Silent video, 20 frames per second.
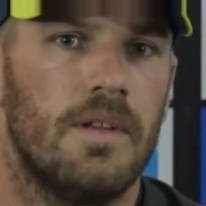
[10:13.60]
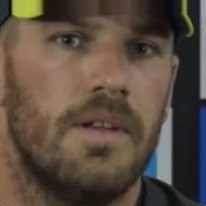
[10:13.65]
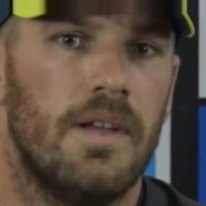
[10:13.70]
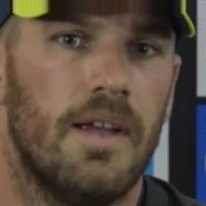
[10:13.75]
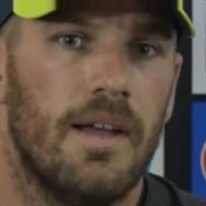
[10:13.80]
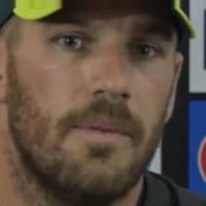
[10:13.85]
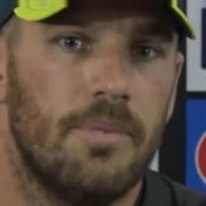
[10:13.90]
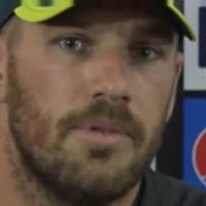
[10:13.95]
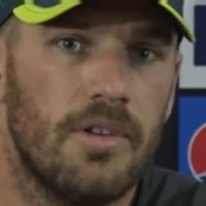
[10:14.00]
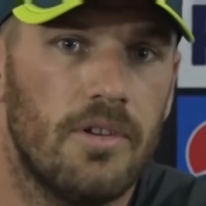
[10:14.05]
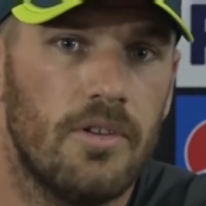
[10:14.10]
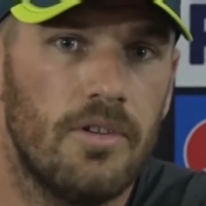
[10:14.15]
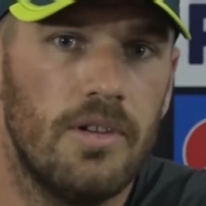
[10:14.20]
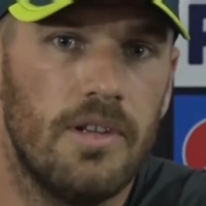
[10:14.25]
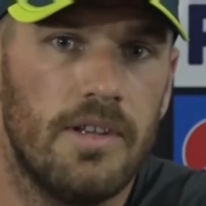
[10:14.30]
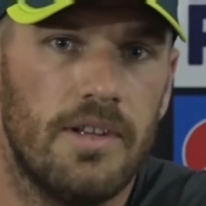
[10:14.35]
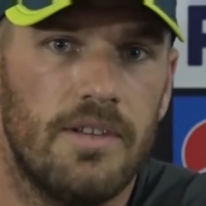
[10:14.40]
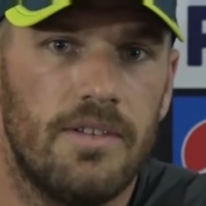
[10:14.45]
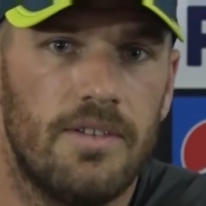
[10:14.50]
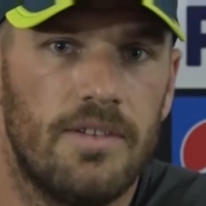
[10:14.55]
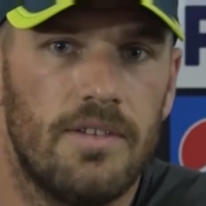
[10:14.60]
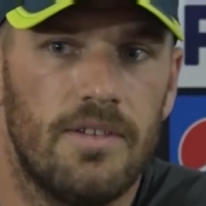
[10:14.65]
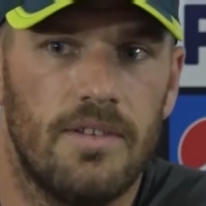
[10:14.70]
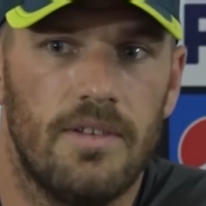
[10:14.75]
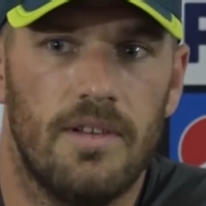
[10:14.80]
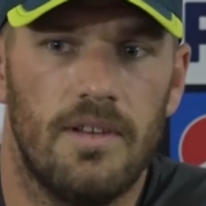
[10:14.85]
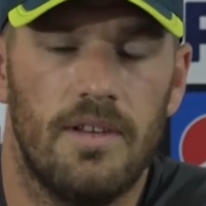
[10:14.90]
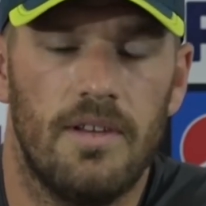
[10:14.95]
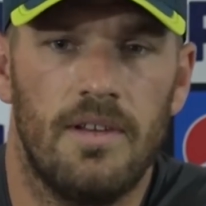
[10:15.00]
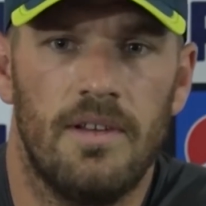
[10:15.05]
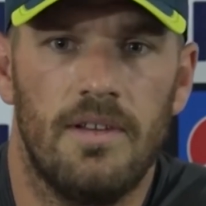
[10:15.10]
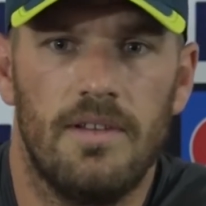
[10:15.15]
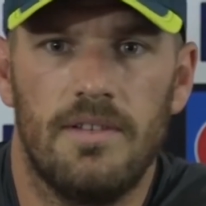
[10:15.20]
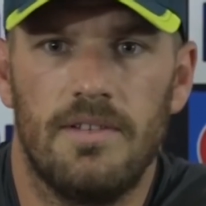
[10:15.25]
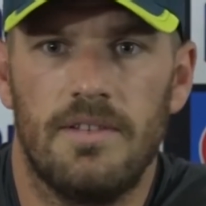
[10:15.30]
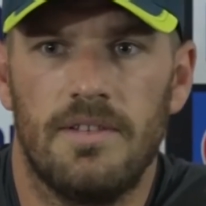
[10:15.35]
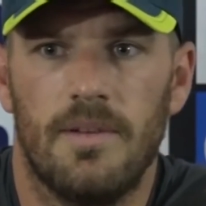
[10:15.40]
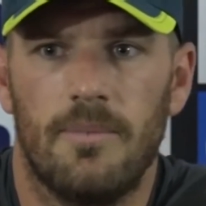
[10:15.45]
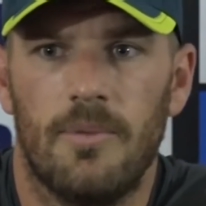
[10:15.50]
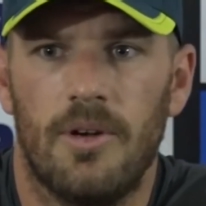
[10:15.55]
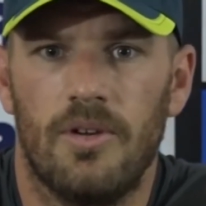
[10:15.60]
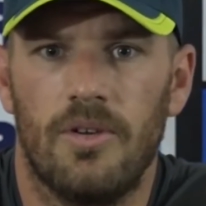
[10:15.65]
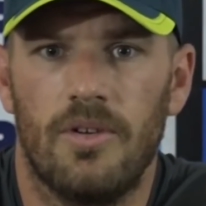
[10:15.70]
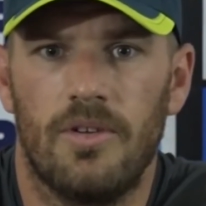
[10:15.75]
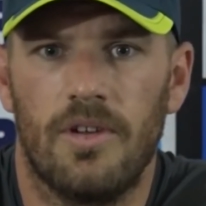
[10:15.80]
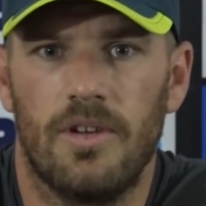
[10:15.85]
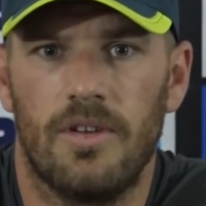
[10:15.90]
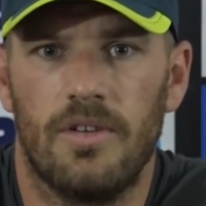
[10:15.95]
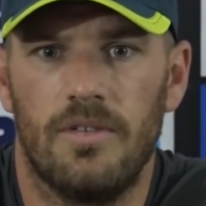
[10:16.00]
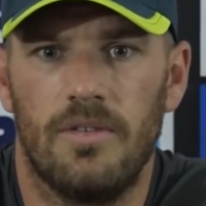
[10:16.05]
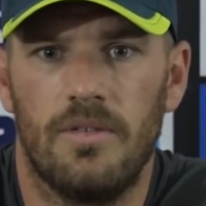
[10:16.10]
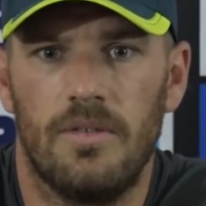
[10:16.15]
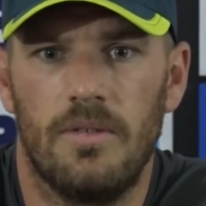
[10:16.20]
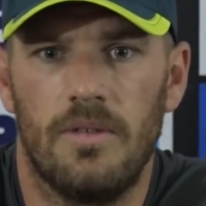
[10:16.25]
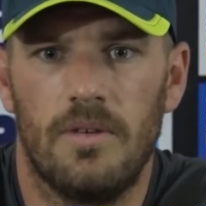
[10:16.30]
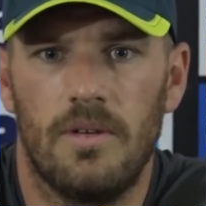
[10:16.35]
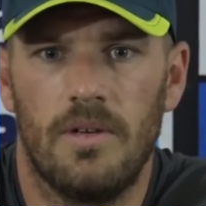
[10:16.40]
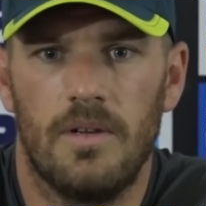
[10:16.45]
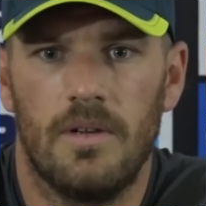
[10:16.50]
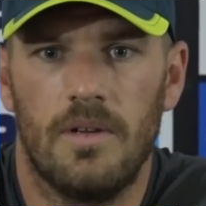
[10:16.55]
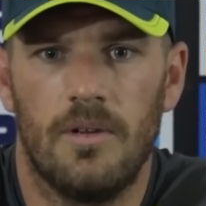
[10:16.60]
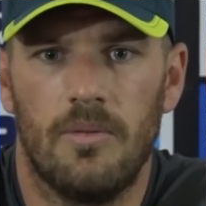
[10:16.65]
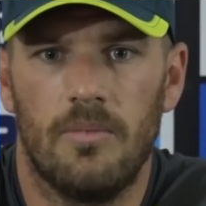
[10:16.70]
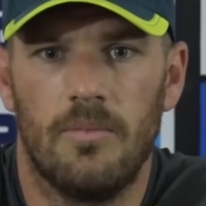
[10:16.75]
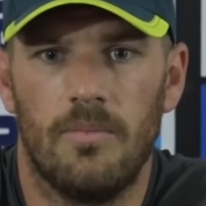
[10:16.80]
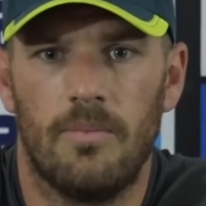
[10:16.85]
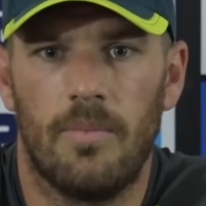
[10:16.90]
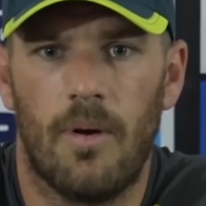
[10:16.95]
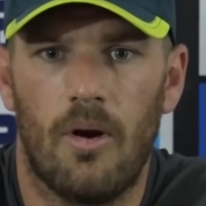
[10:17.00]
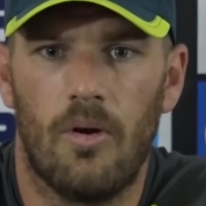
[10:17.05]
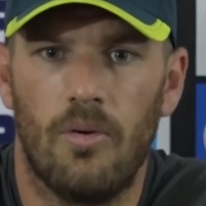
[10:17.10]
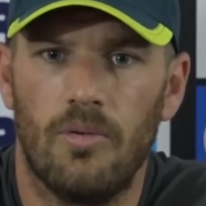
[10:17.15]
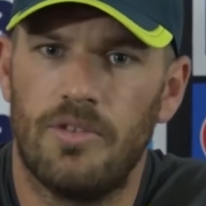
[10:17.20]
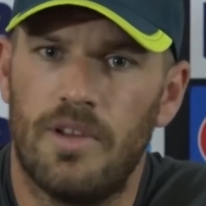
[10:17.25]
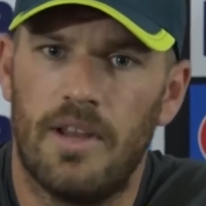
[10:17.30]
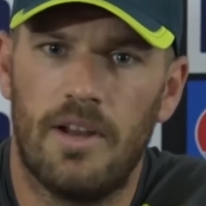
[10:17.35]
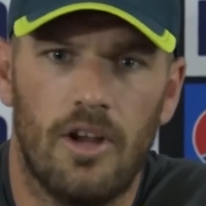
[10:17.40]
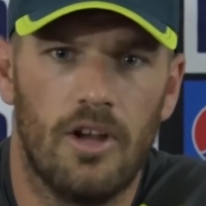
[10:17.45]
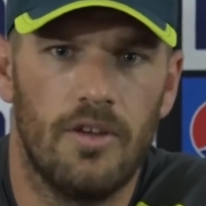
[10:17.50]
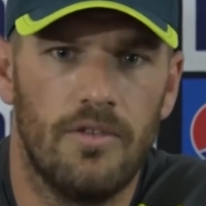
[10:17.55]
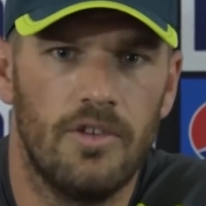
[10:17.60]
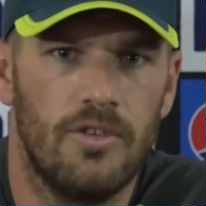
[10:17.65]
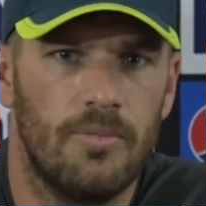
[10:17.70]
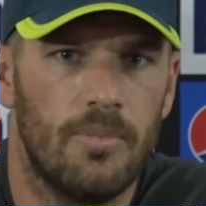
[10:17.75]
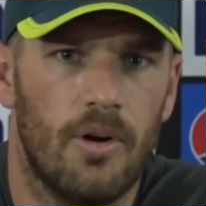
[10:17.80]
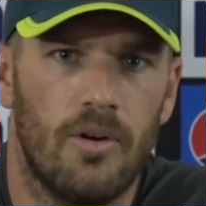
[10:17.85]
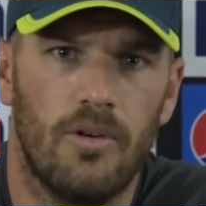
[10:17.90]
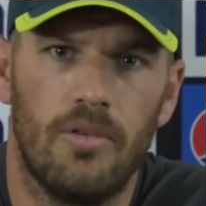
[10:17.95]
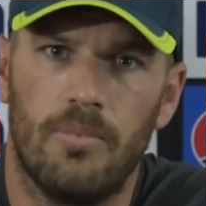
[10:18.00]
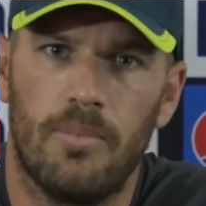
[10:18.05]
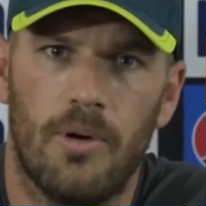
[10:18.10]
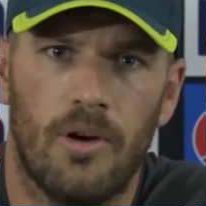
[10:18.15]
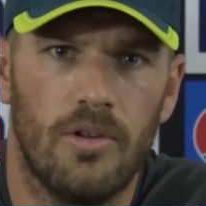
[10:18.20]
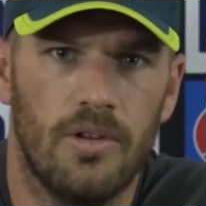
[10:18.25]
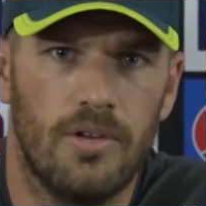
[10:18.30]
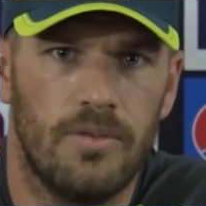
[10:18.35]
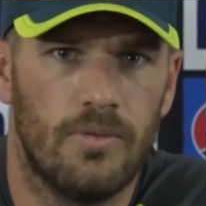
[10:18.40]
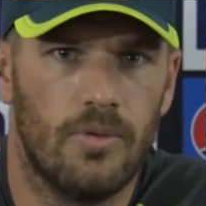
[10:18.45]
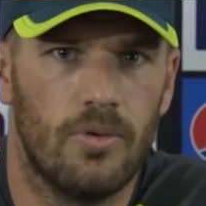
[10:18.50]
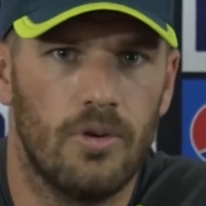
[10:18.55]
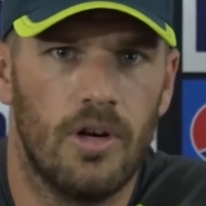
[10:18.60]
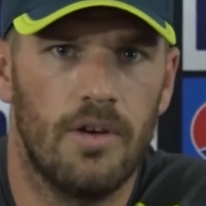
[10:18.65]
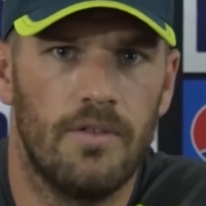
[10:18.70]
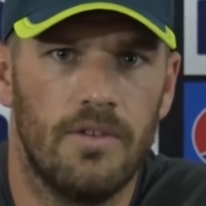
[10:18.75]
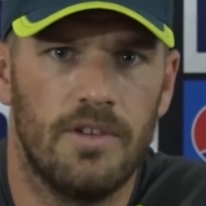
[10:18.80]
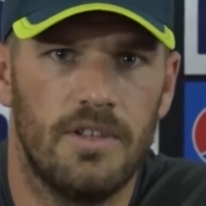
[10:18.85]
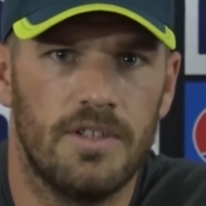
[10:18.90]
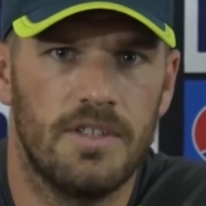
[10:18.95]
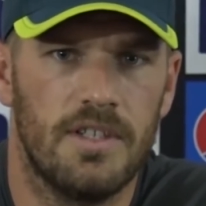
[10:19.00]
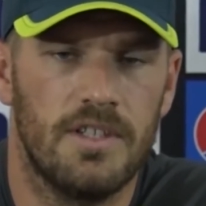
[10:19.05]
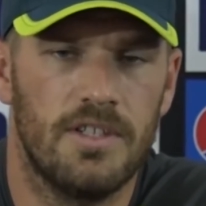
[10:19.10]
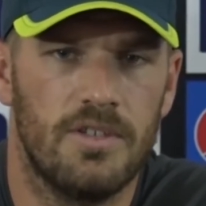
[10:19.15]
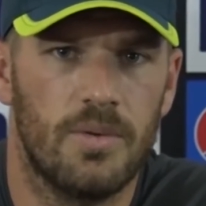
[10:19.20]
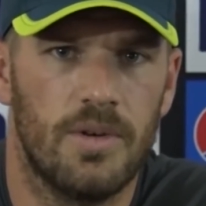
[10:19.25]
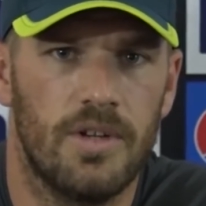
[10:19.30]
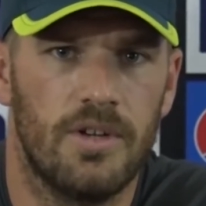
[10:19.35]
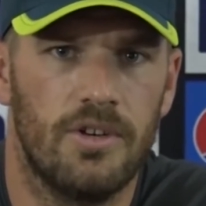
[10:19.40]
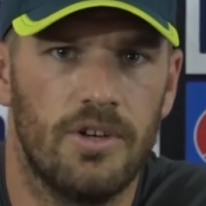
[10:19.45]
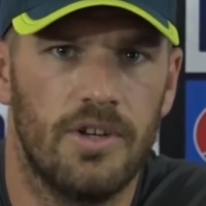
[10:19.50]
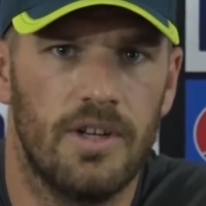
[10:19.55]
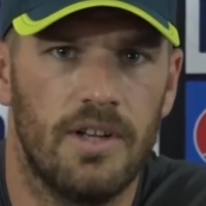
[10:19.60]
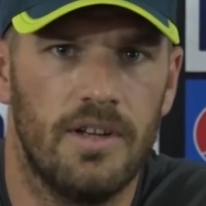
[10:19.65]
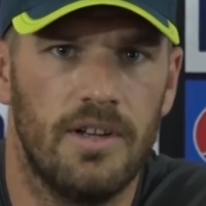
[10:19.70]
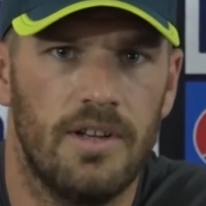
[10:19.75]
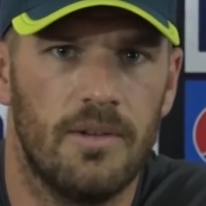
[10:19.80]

Yeah, absolutely. He's someone who can bowl 10 overs, bowl his 4 overs in T20 cricket.